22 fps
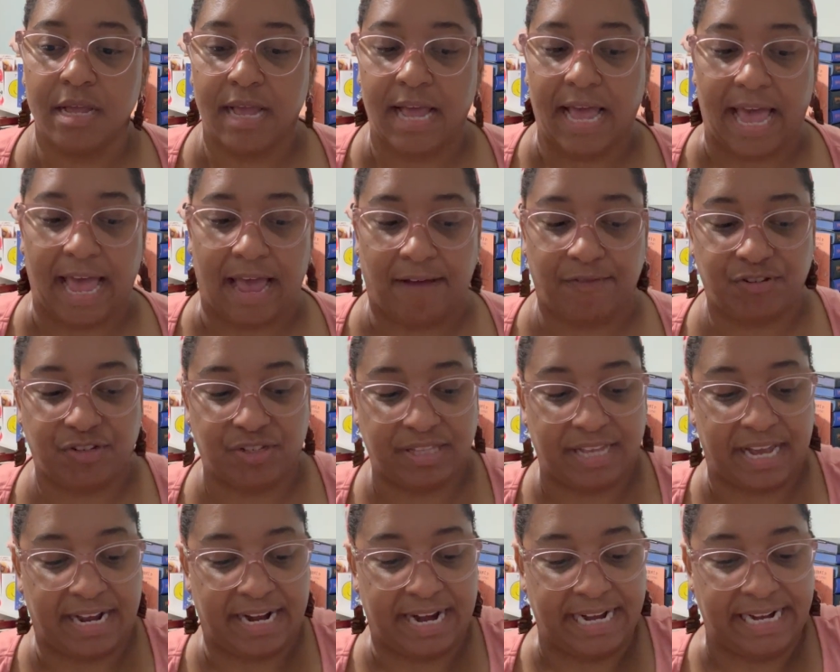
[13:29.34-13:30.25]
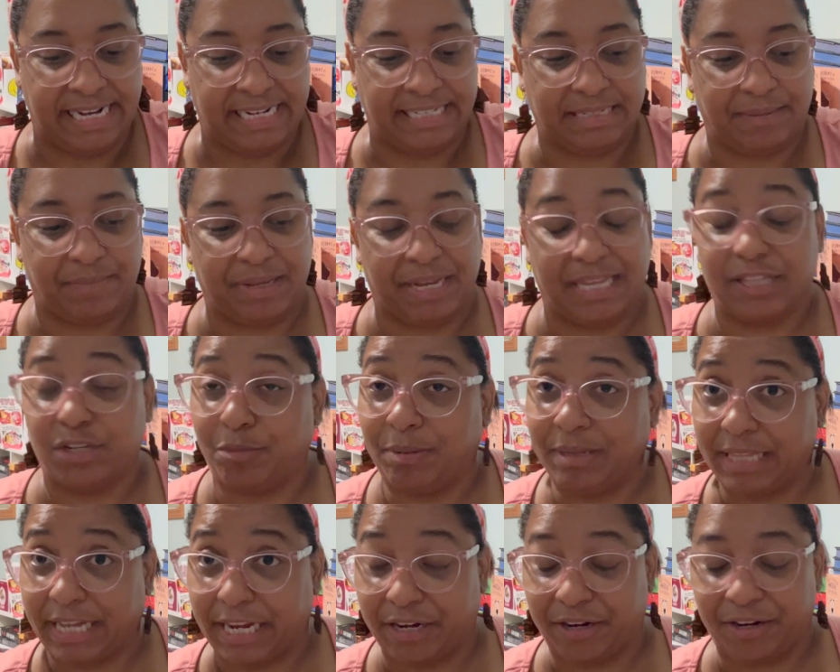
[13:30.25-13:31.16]
After that, I needed something a little
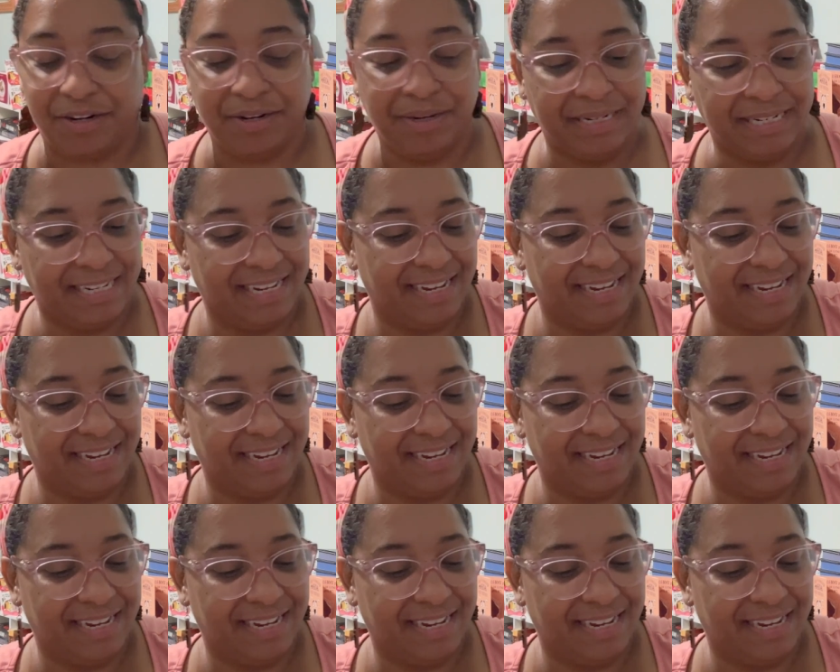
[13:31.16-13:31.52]
bit lighter.